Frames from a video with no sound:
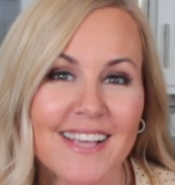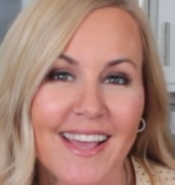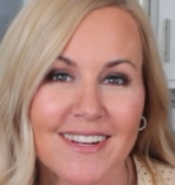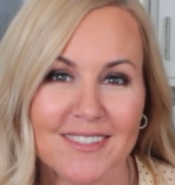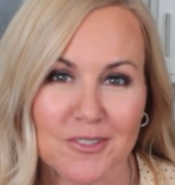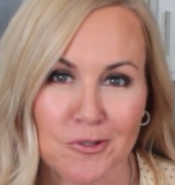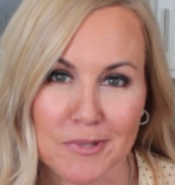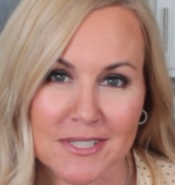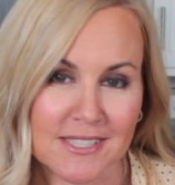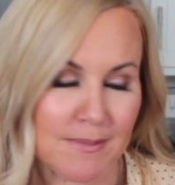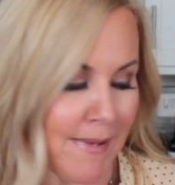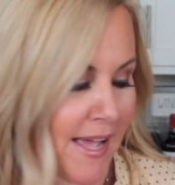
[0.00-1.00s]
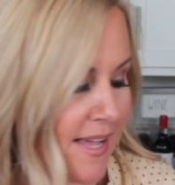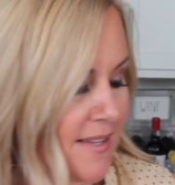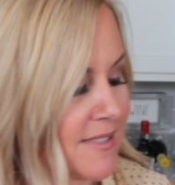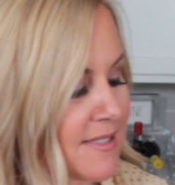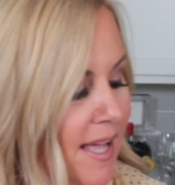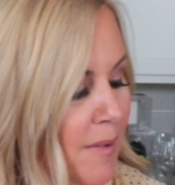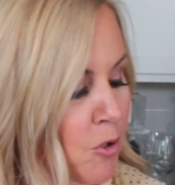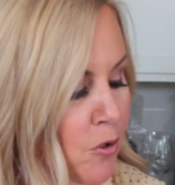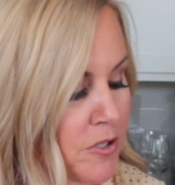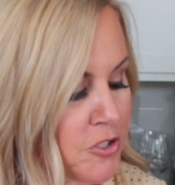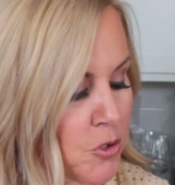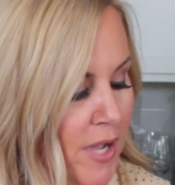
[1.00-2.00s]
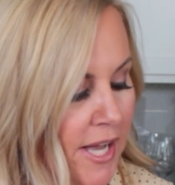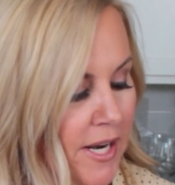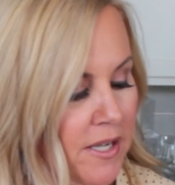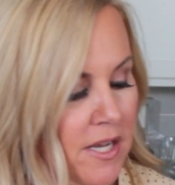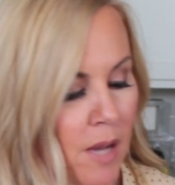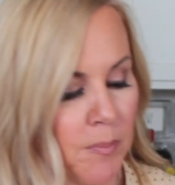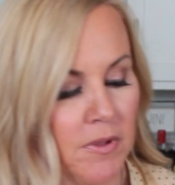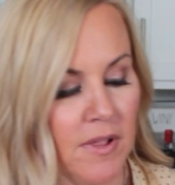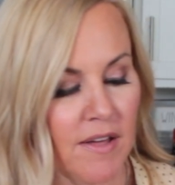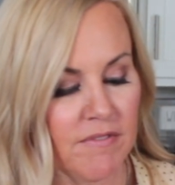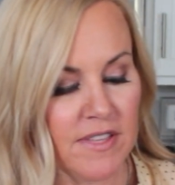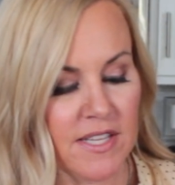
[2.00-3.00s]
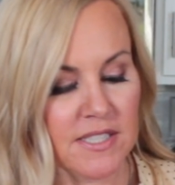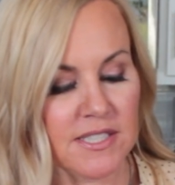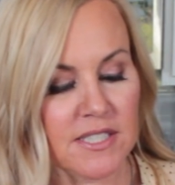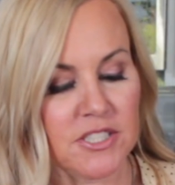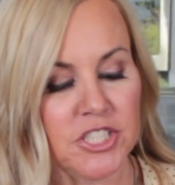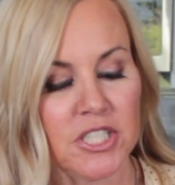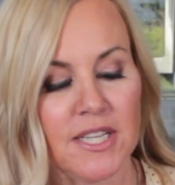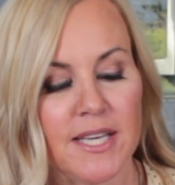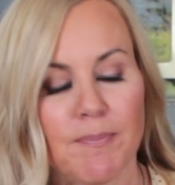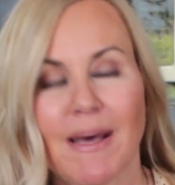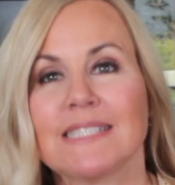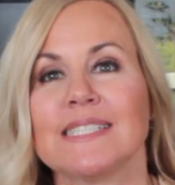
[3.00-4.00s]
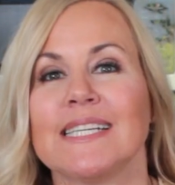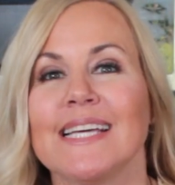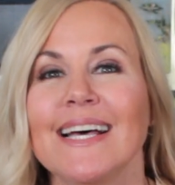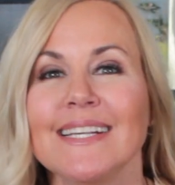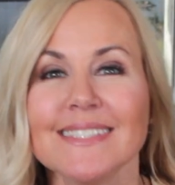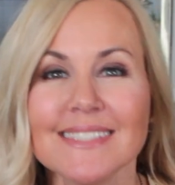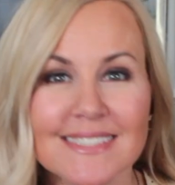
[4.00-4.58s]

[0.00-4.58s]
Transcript: add a little bit of spice, I'm going to add a couple of these chili pasillas.